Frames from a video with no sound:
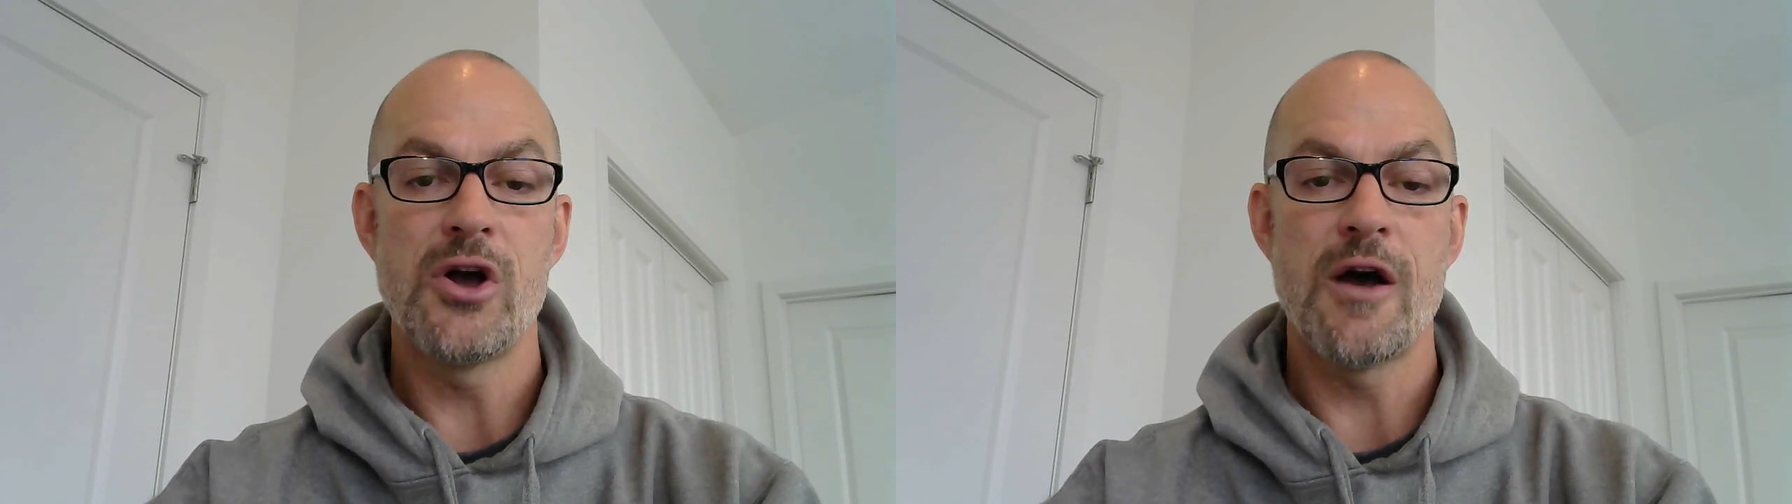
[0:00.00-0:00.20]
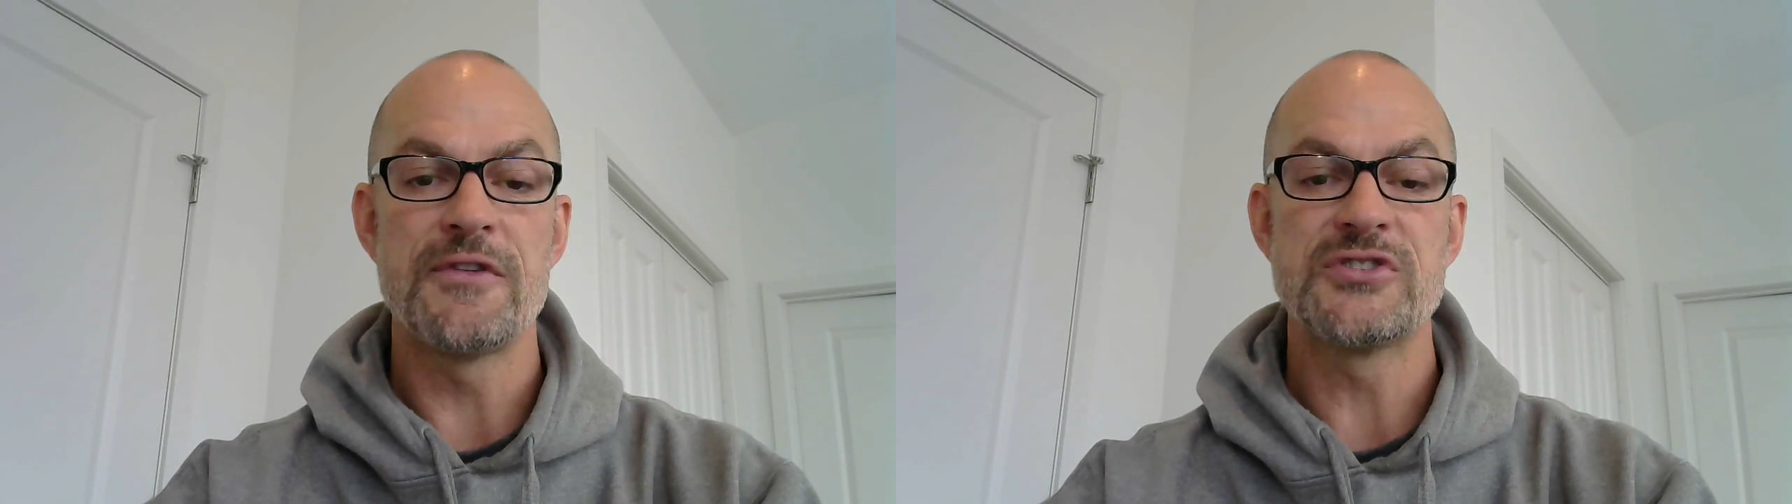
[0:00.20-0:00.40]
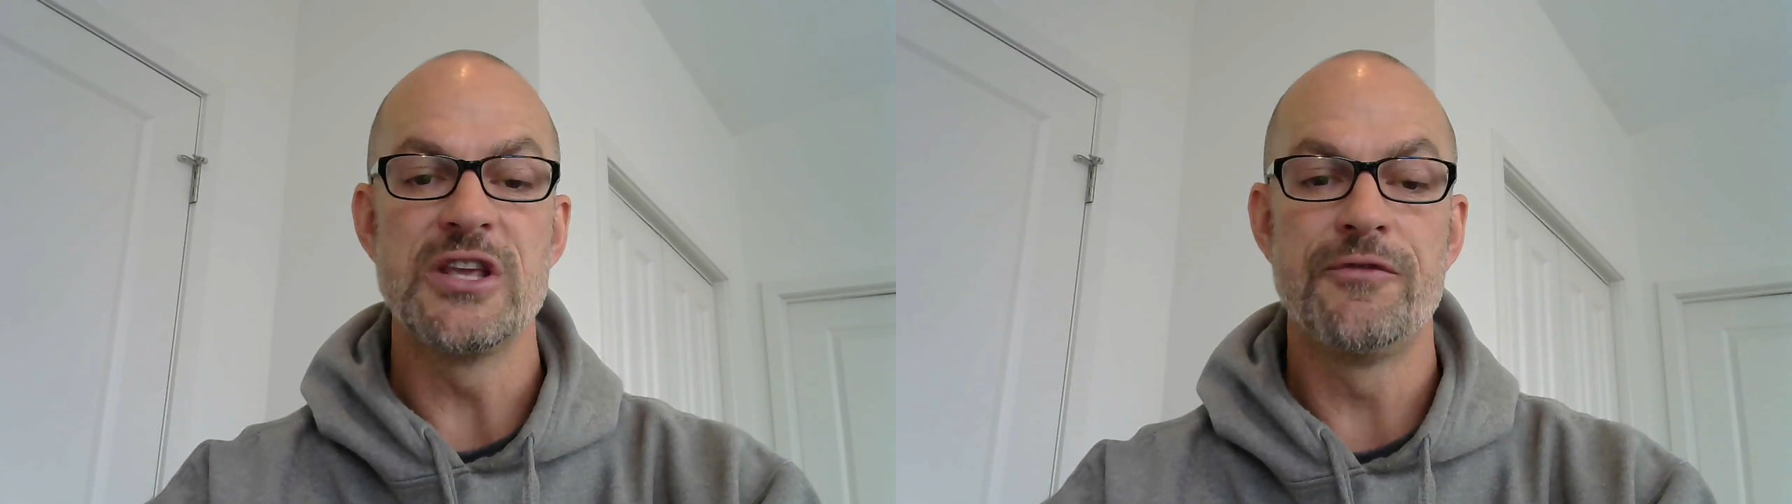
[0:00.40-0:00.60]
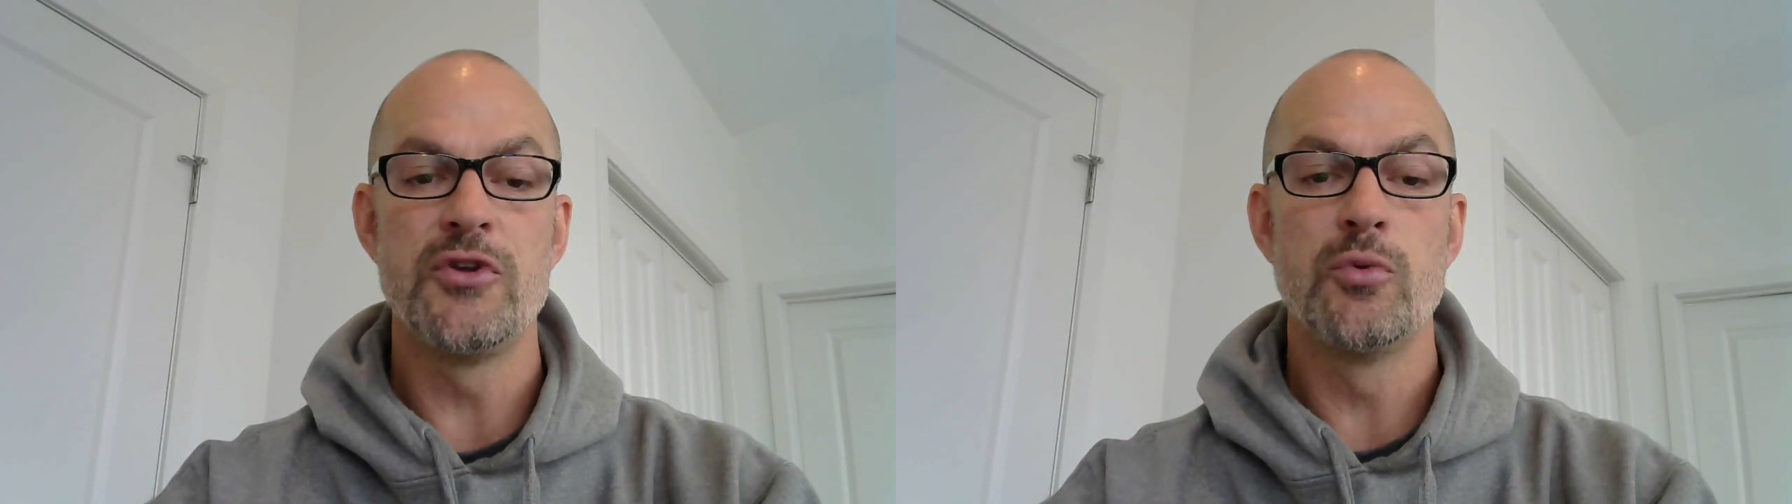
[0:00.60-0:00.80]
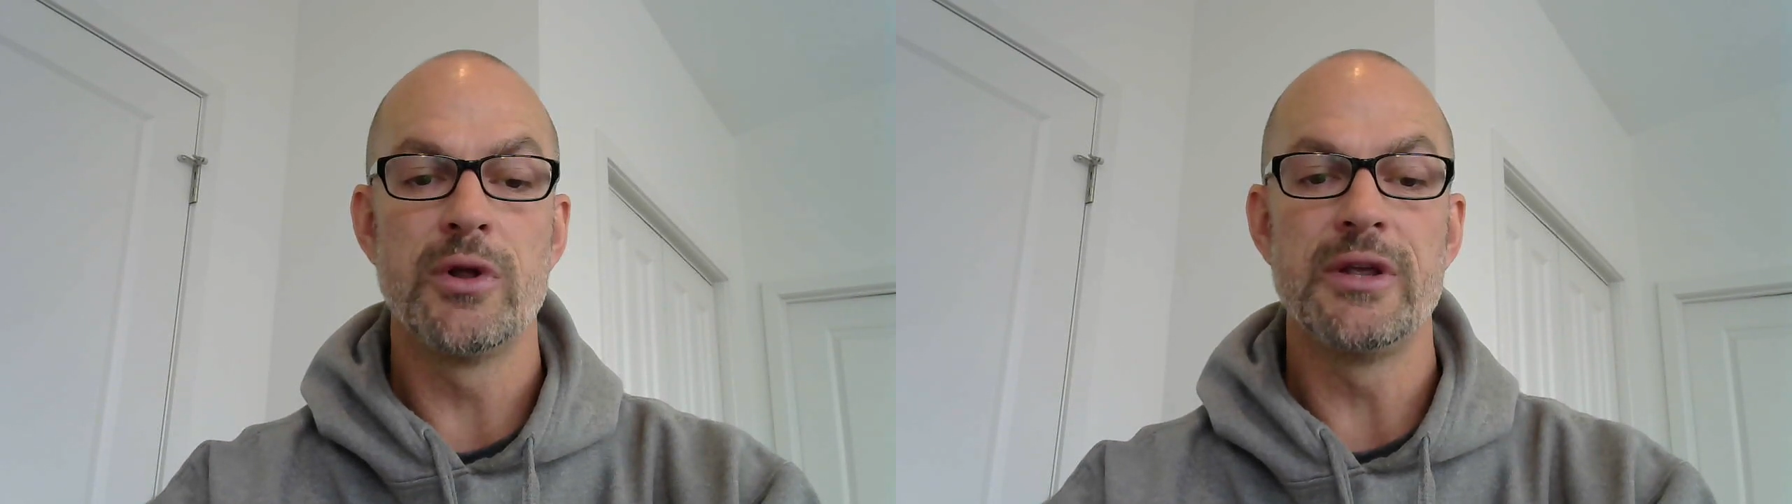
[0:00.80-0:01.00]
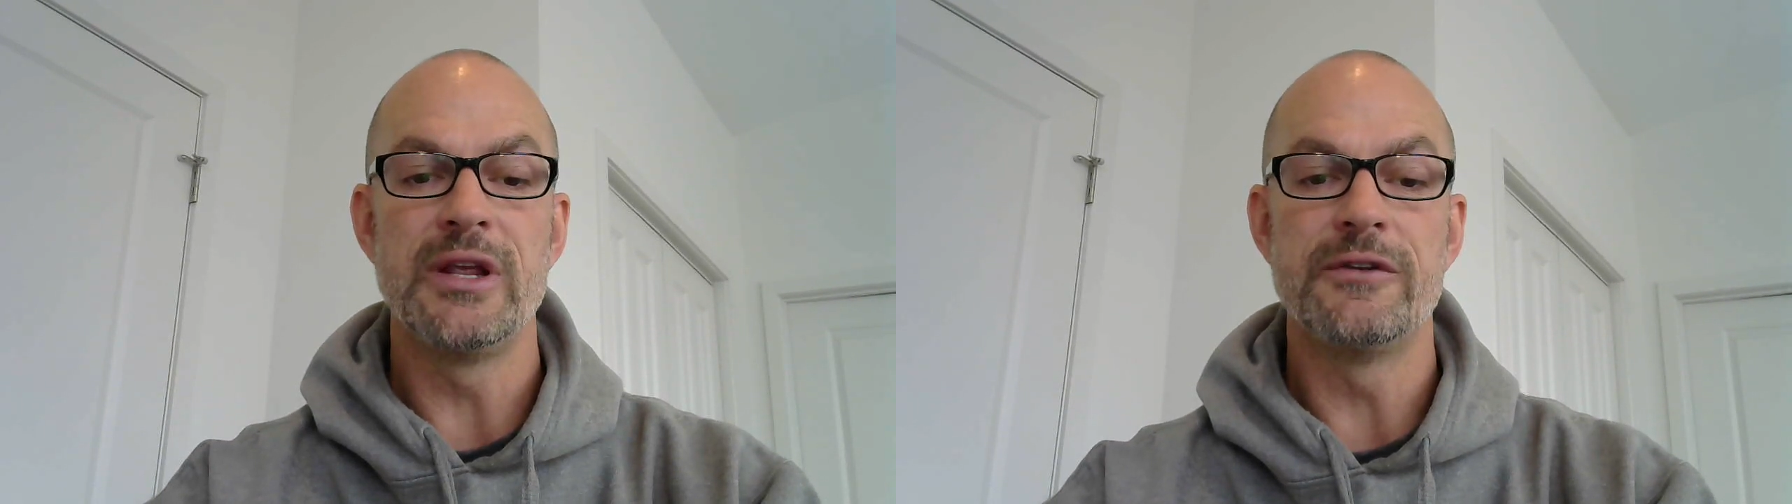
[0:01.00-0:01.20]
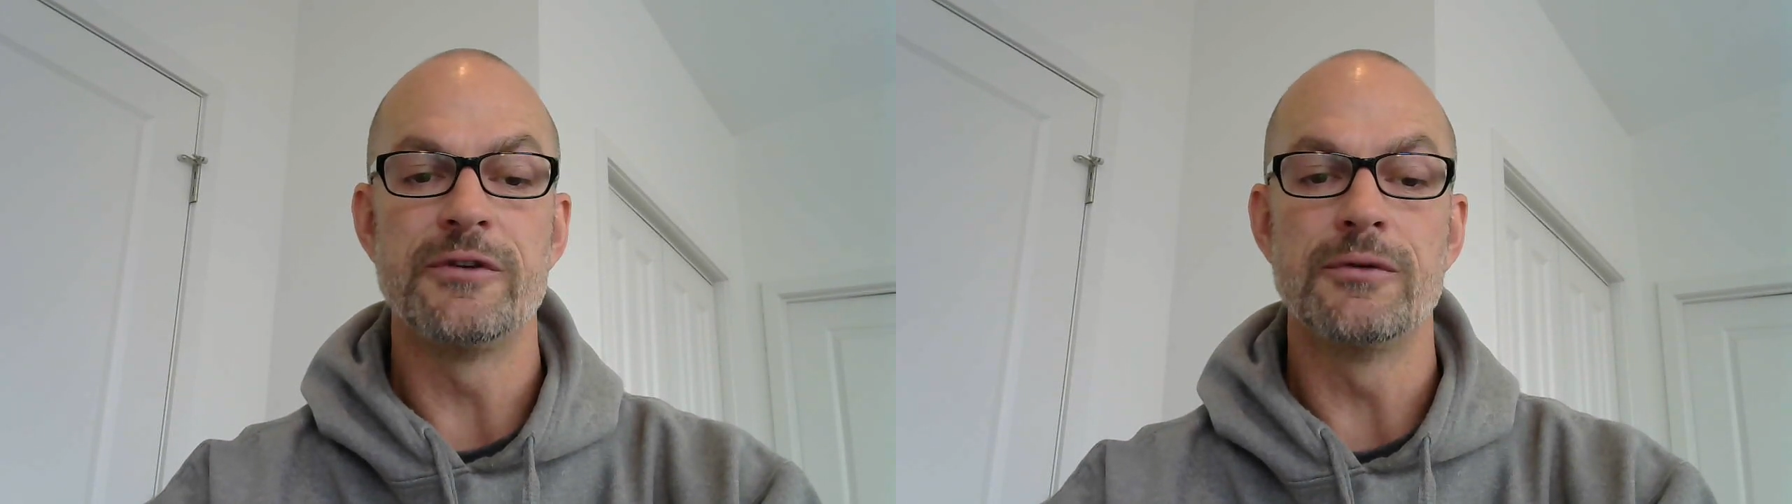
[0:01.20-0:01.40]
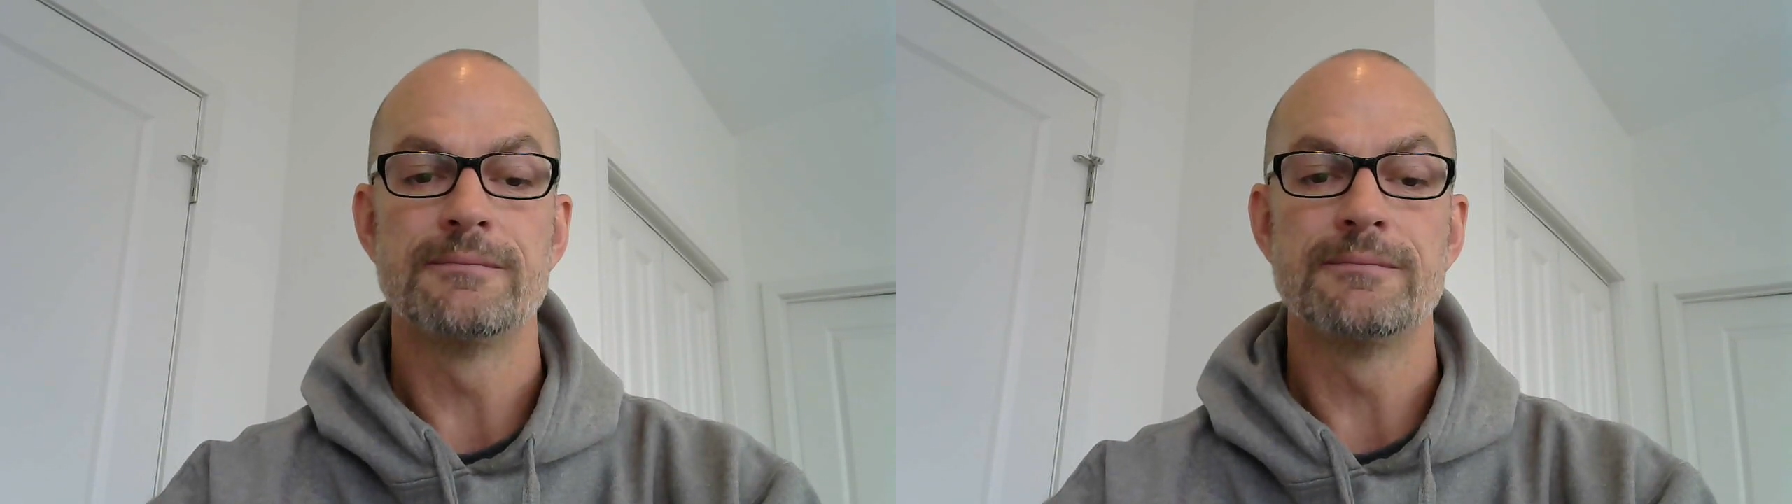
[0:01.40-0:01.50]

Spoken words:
office if you really need to.